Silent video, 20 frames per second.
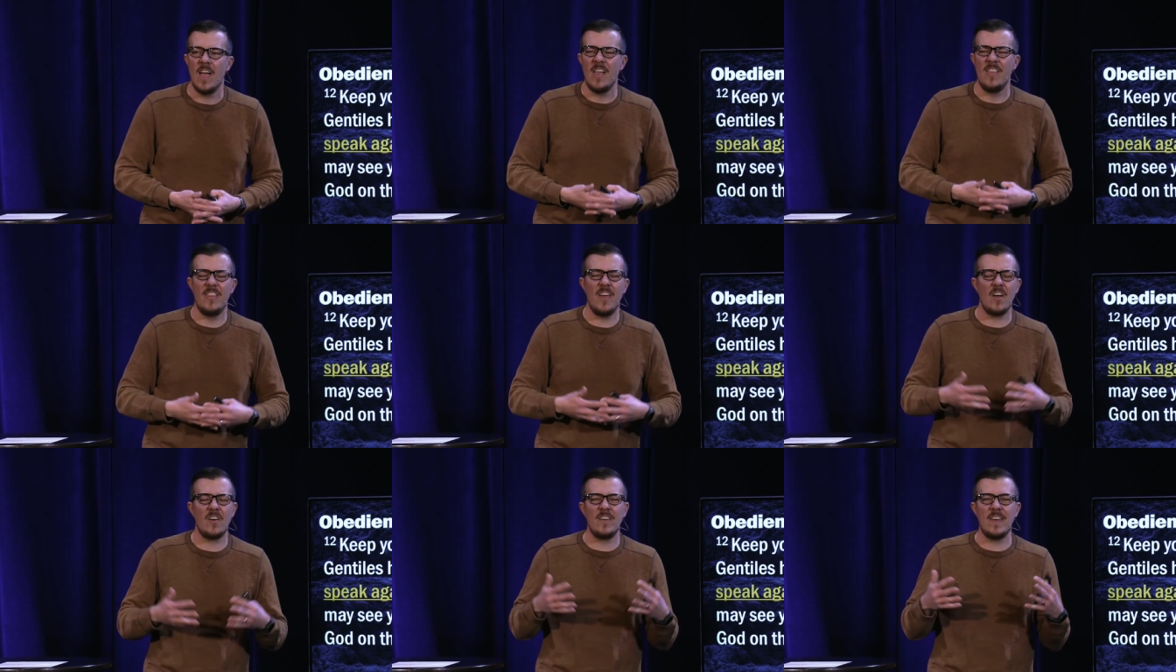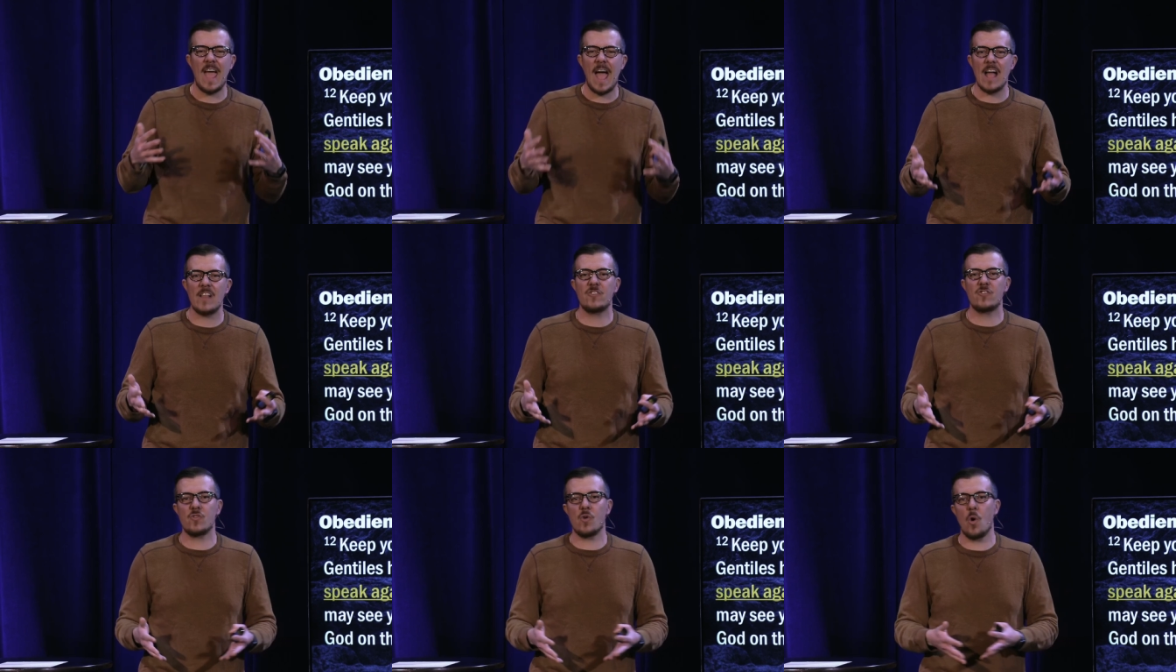their
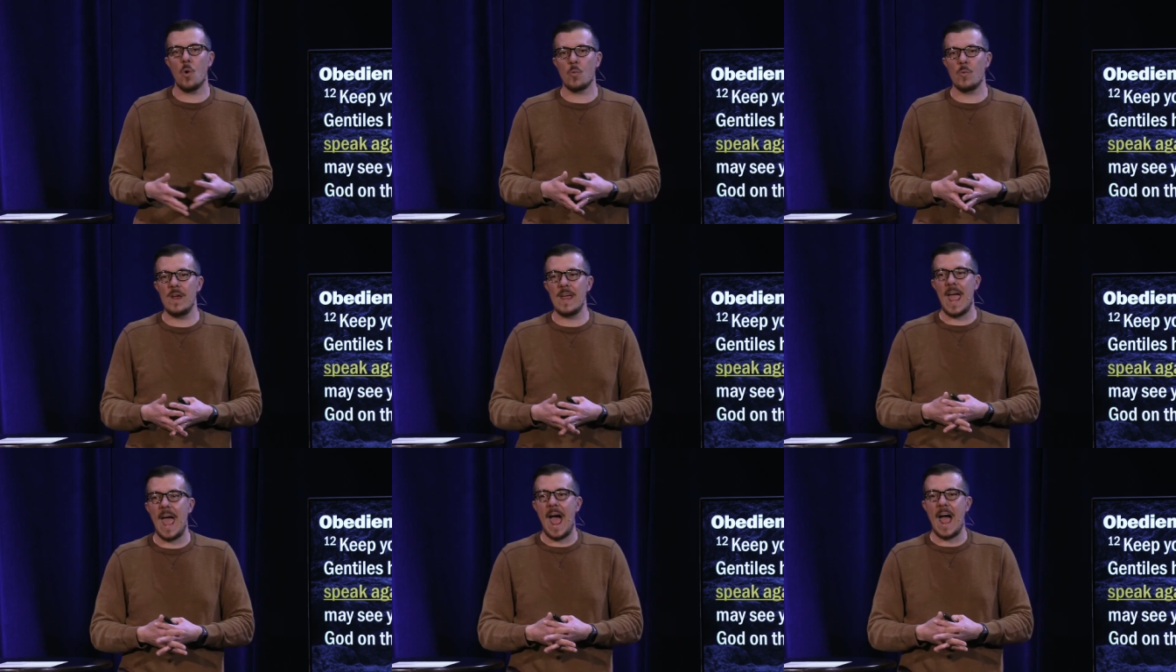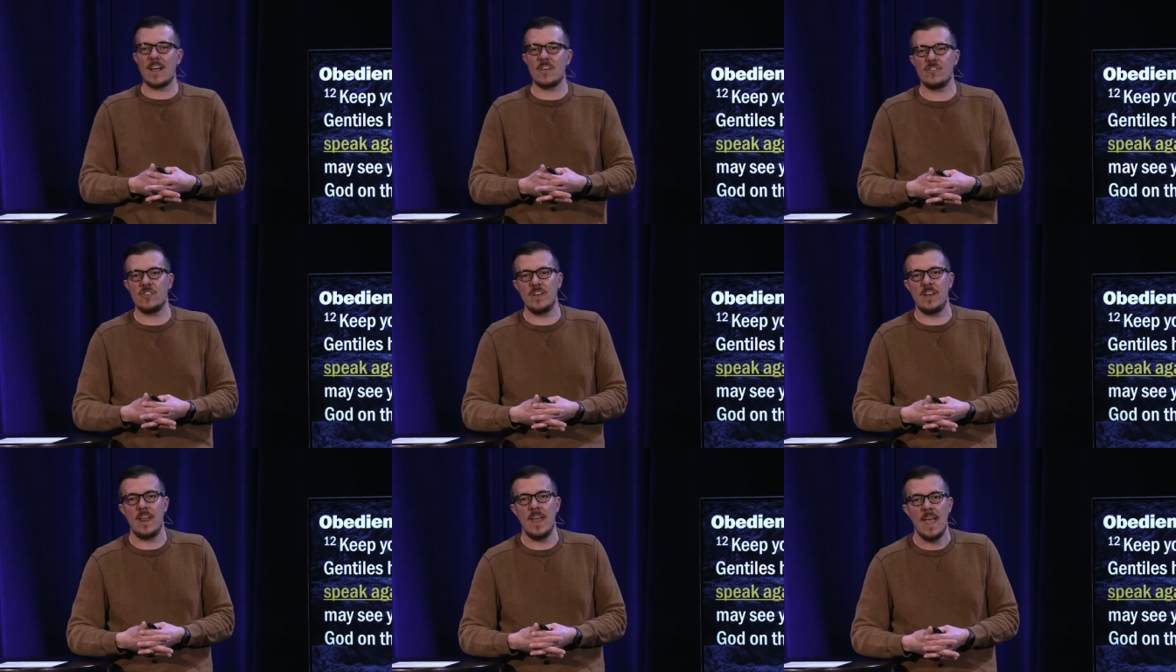natural
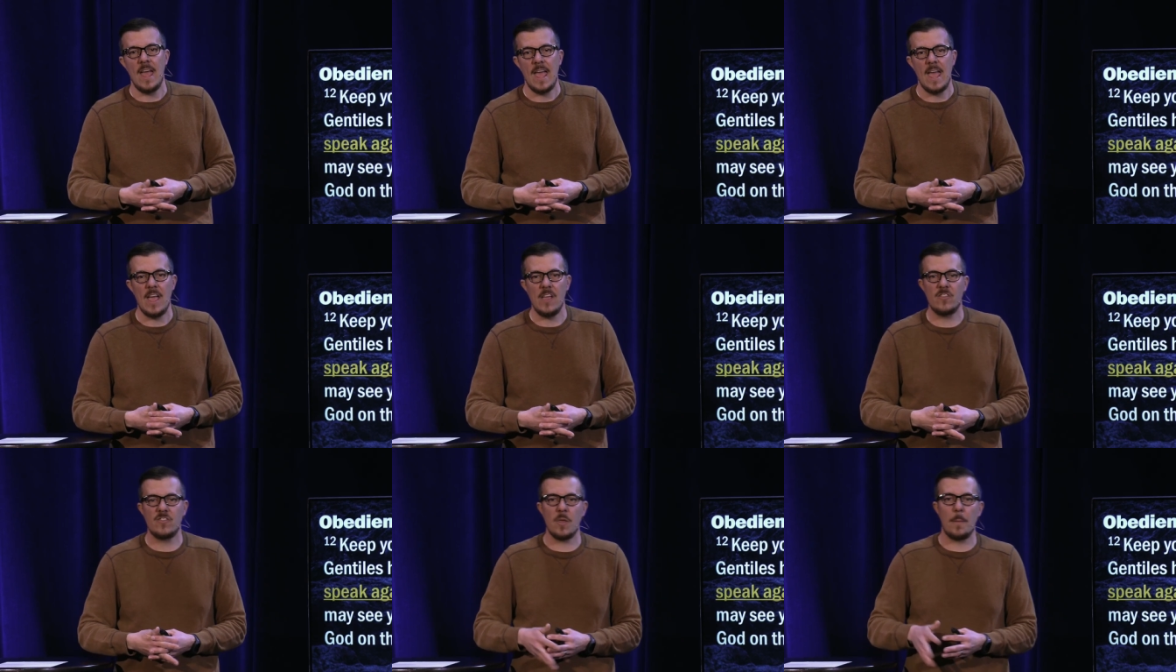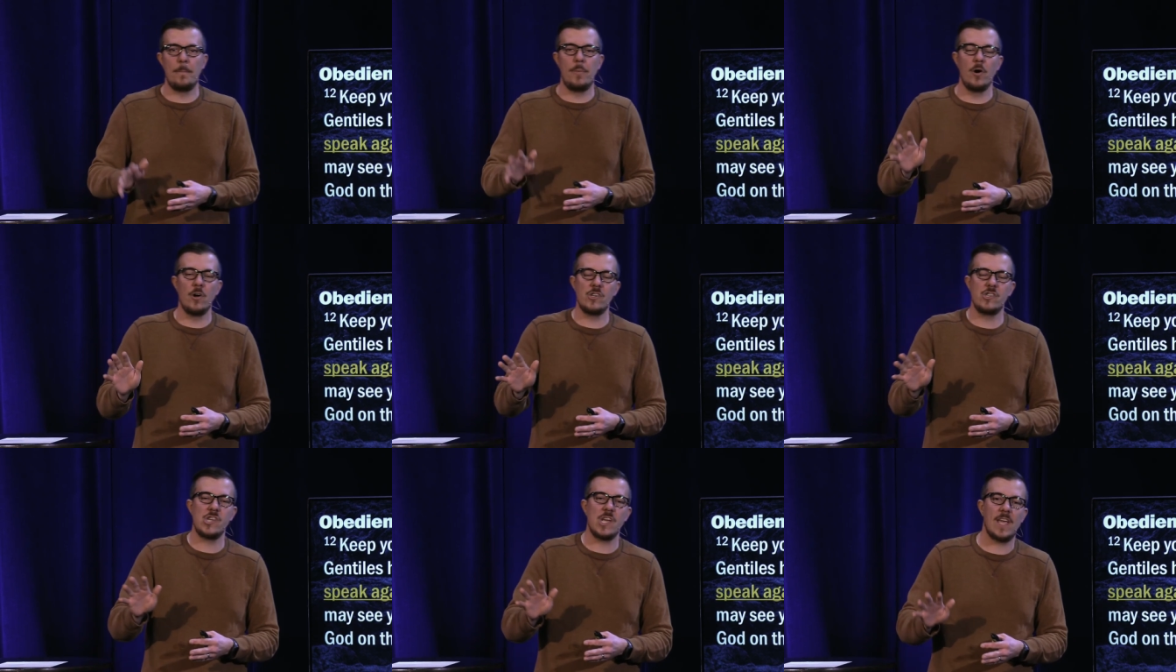reaction is to
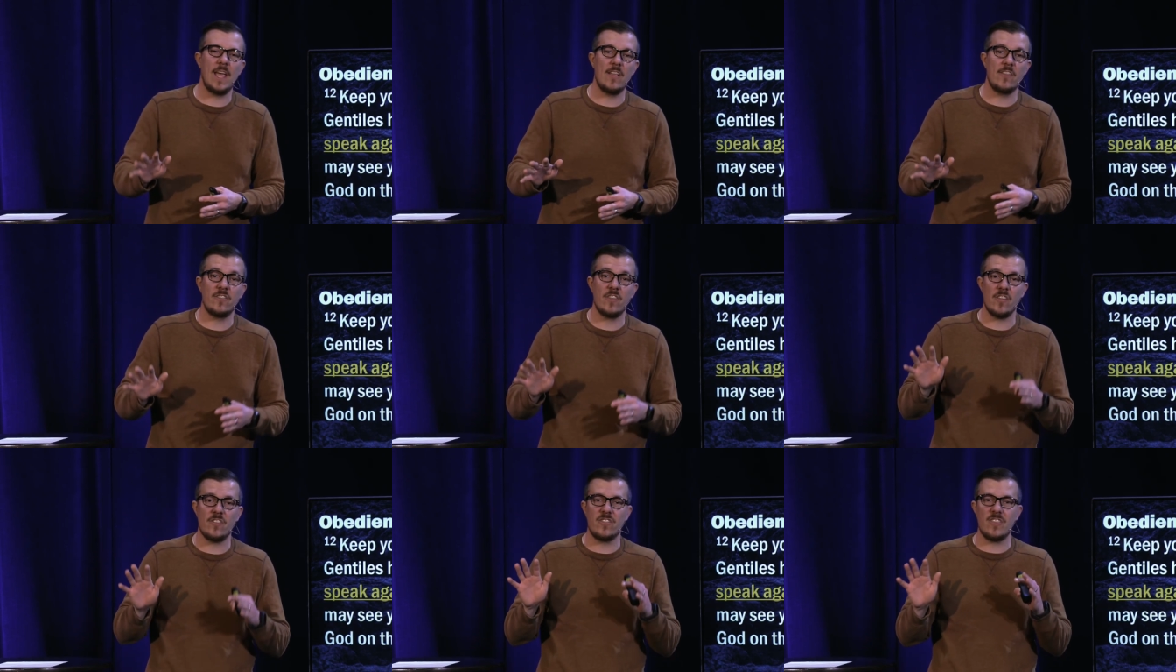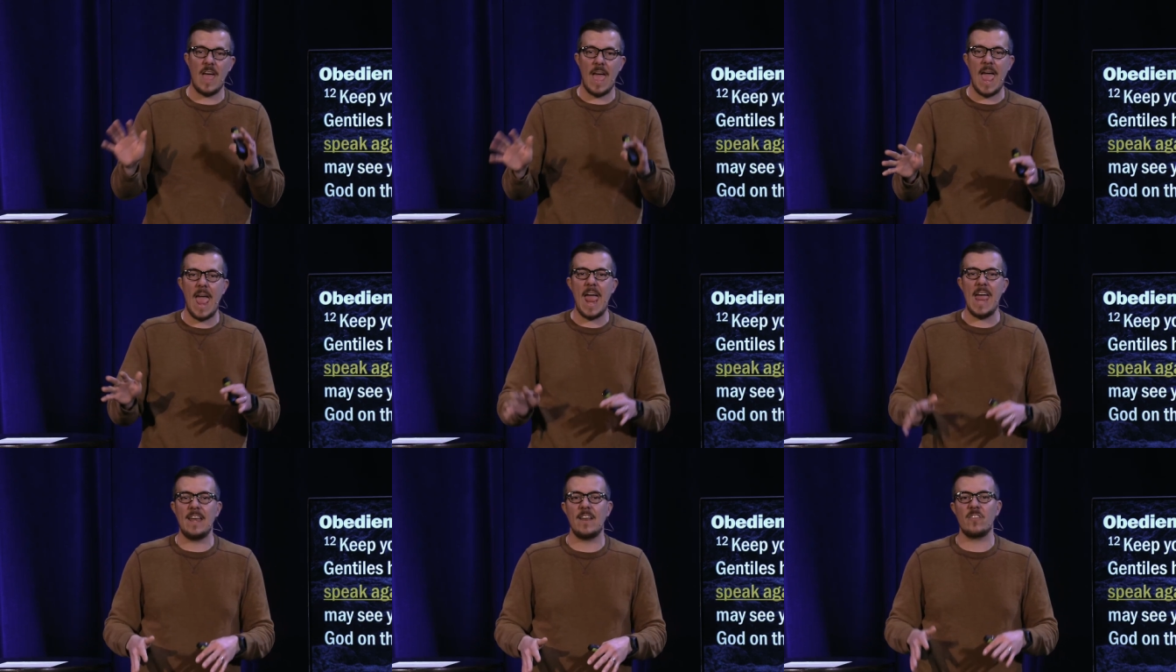push against us, to
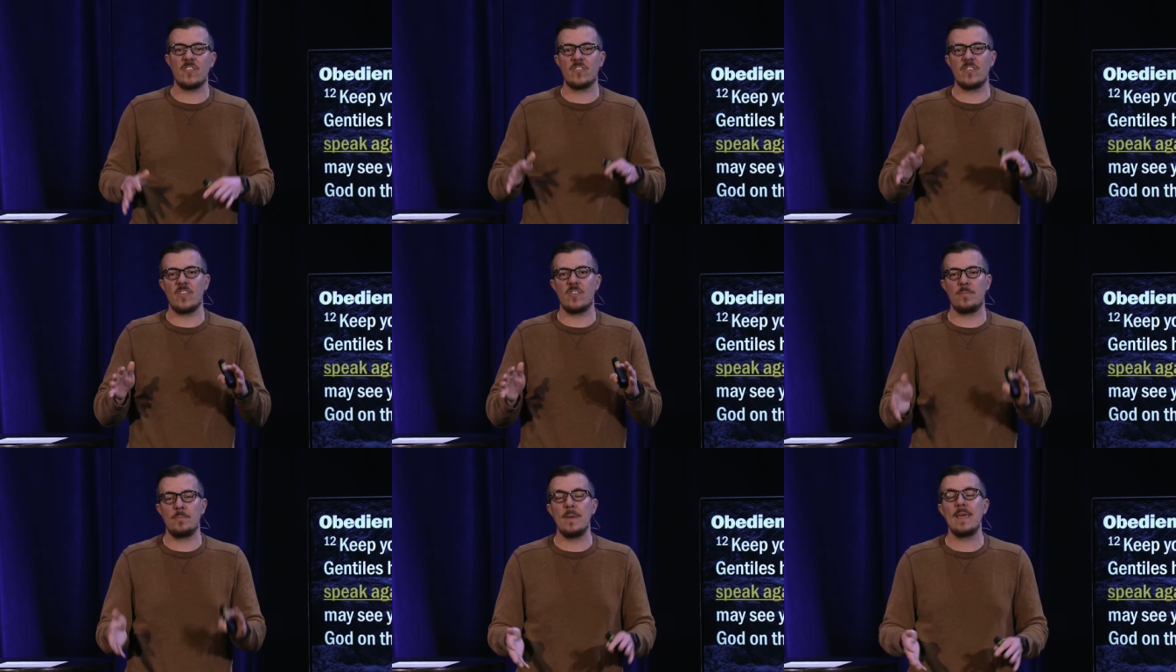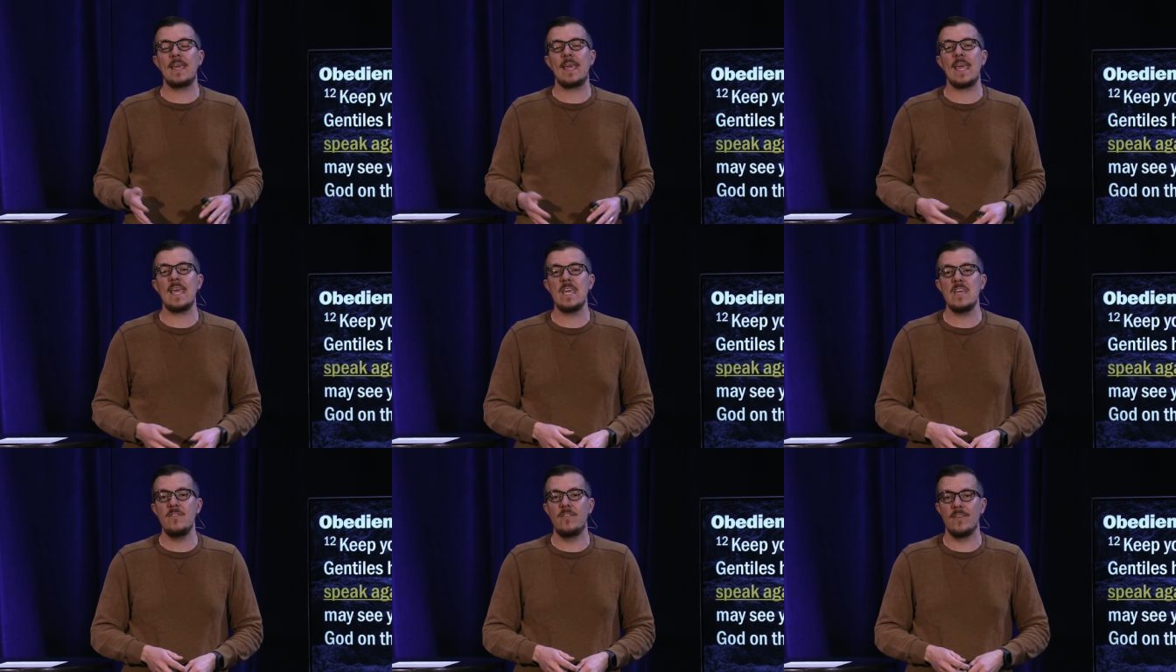hate us, to
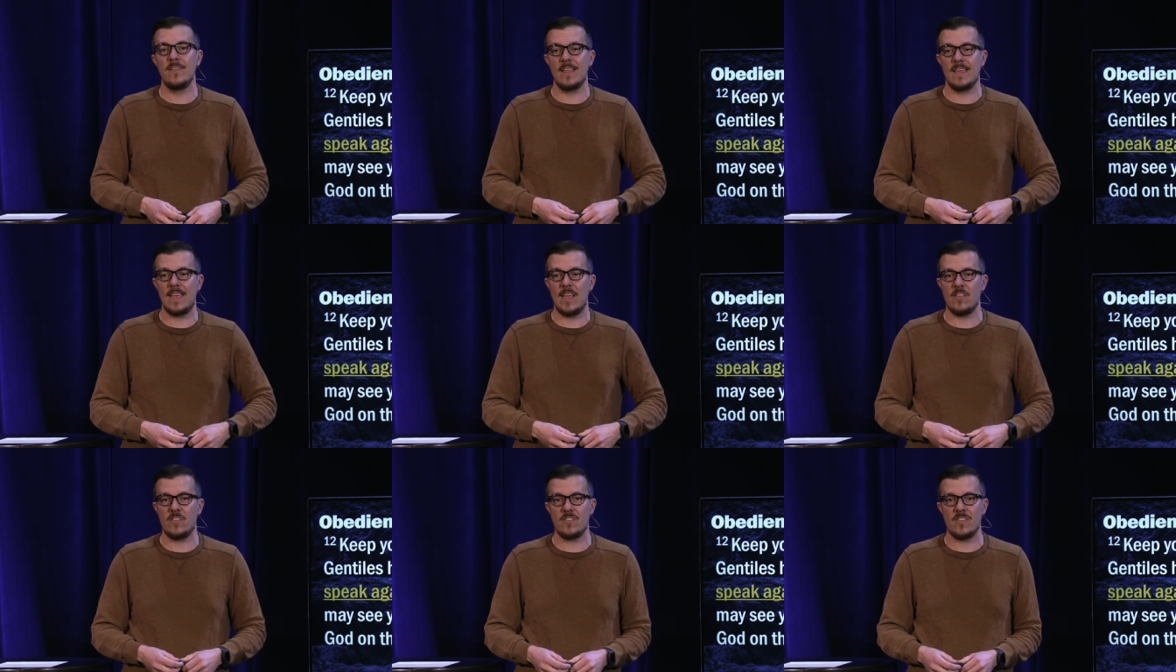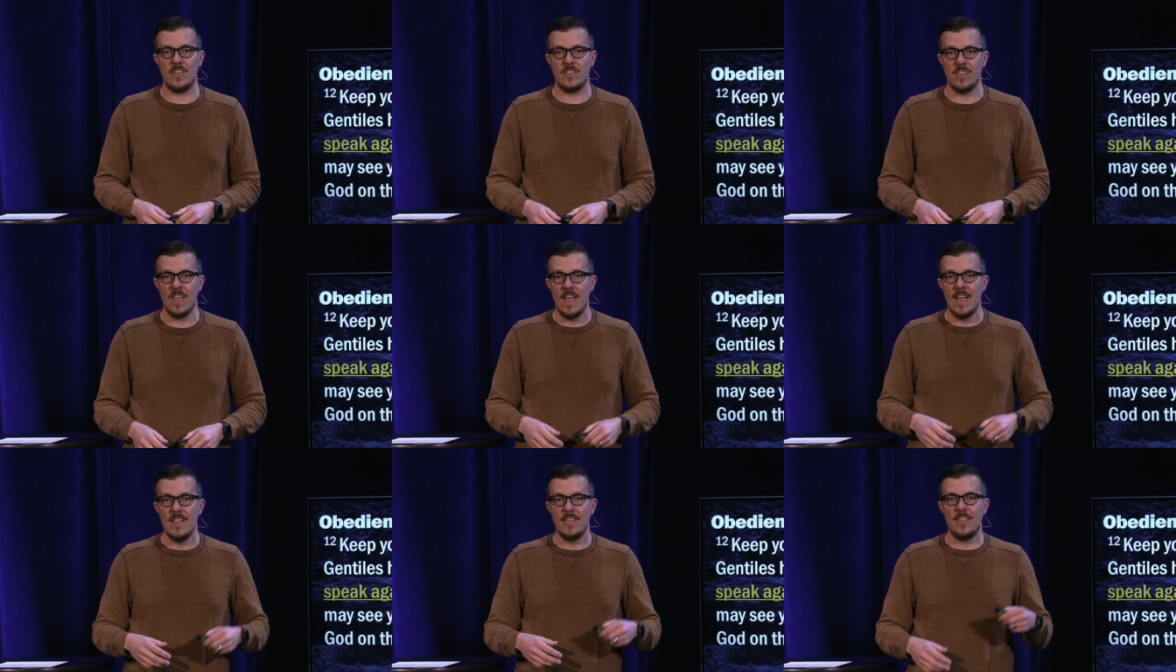speak evil against us.